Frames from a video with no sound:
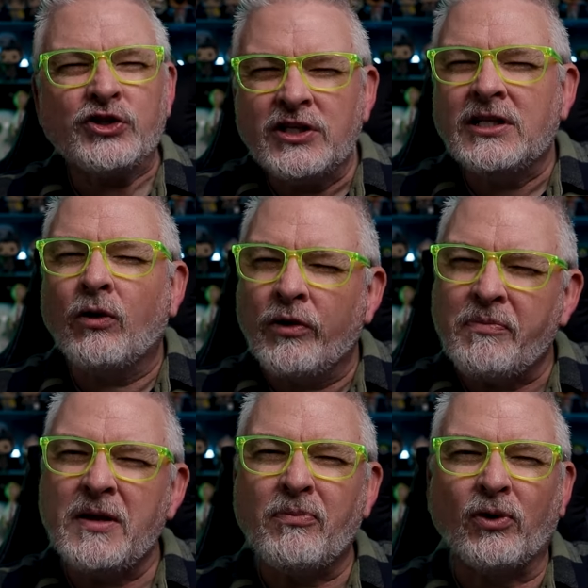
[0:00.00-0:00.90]
should deal
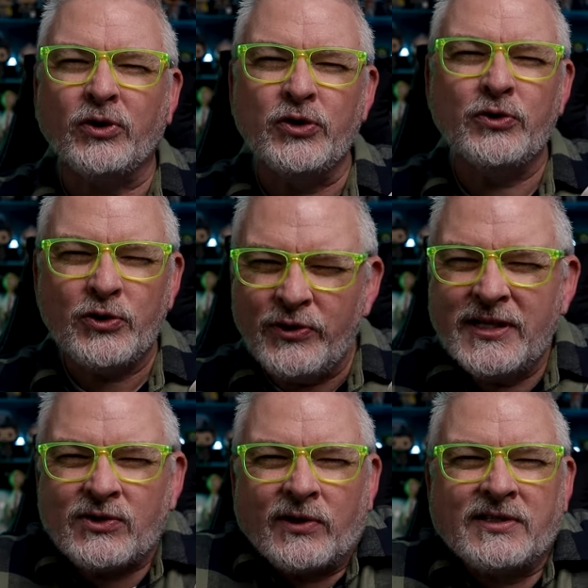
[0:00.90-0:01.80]
with people who do
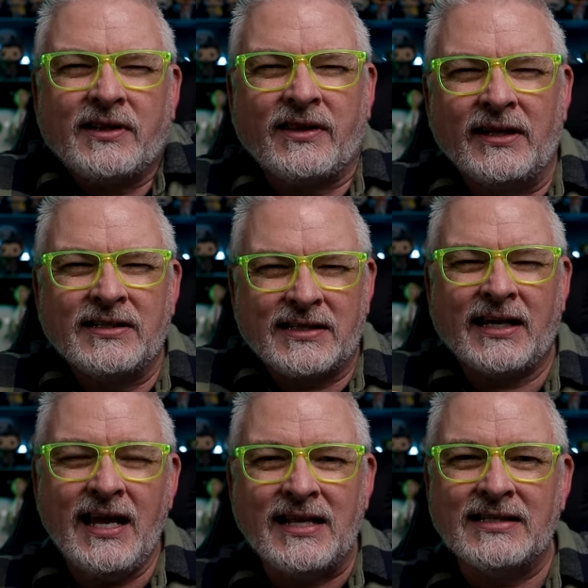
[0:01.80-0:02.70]
these sorts of things to
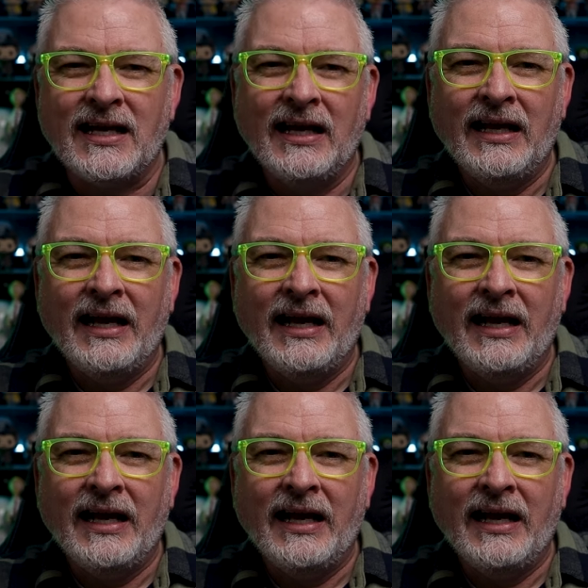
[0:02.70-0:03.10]
kids,